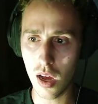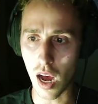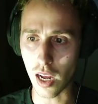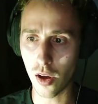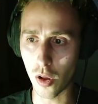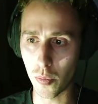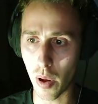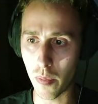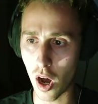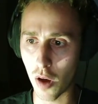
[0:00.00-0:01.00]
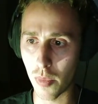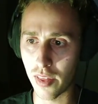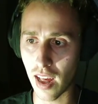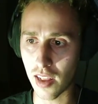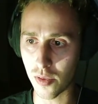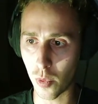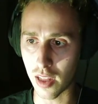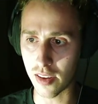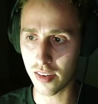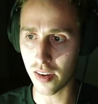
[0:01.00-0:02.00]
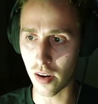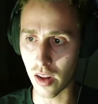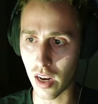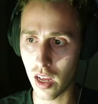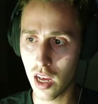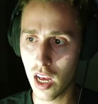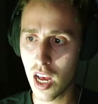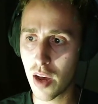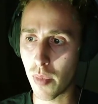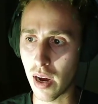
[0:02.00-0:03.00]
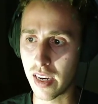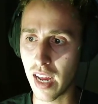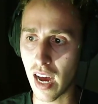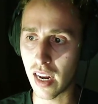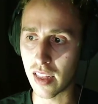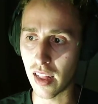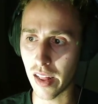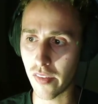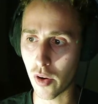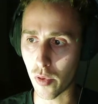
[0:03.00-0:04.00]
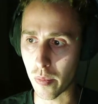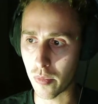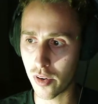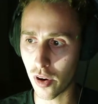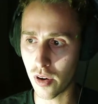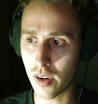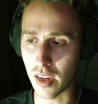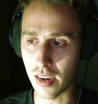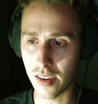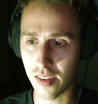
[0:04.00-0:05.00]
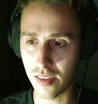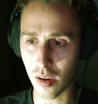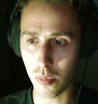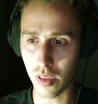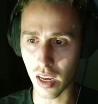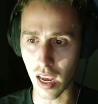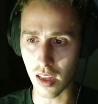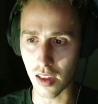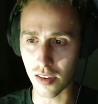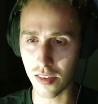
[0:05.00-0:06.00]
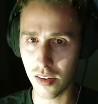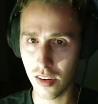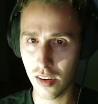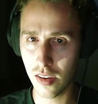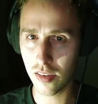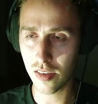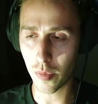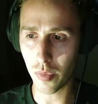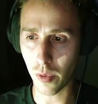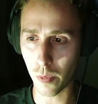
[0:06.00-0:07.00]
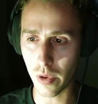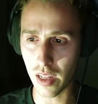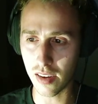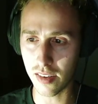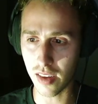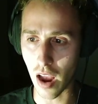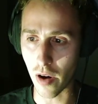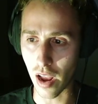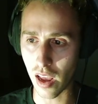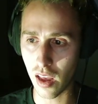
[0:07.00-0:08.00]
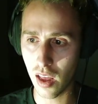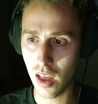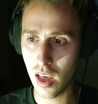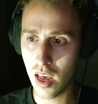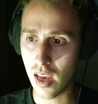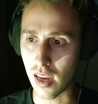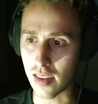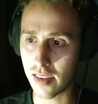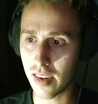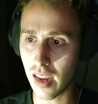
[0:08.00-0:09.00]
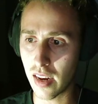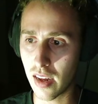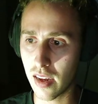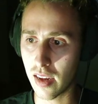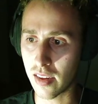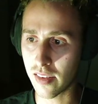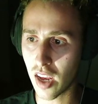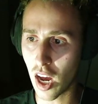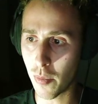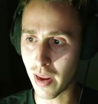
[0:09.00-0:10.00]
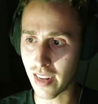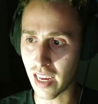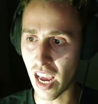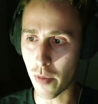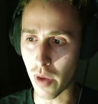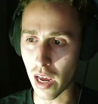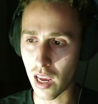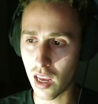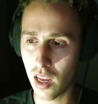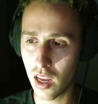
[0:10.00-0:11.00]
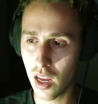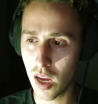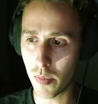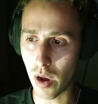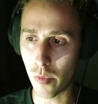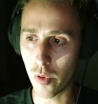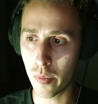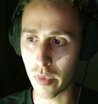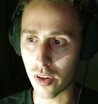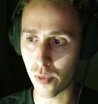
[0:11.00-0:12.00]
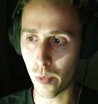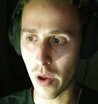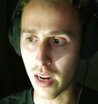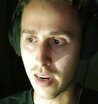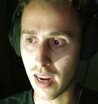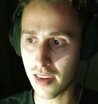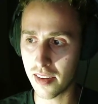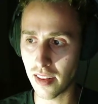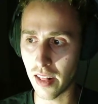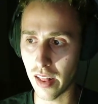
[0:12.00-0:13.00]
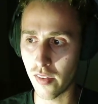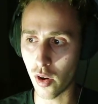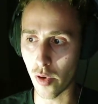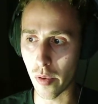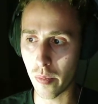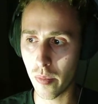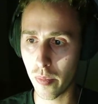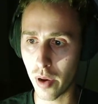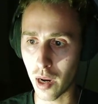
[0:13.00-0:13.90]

I called my mom, and that's when it started. My dad in the living room turned into something else, something really scary. It said, "It's coming to get me." My room is right next to the living room, but